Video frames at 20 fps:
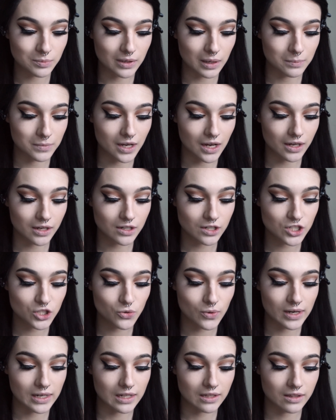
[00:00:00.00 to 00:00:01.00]
but I'm not going to
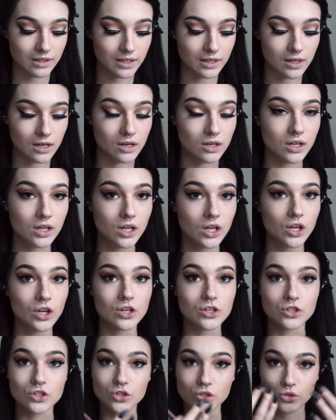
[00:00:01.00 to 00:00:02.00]
do anything
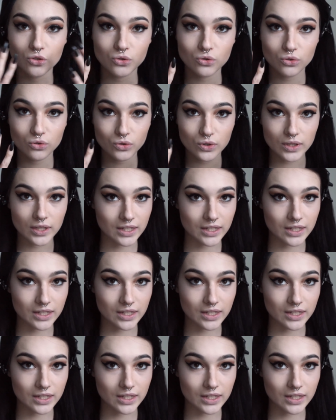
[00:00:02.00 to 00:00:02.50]
too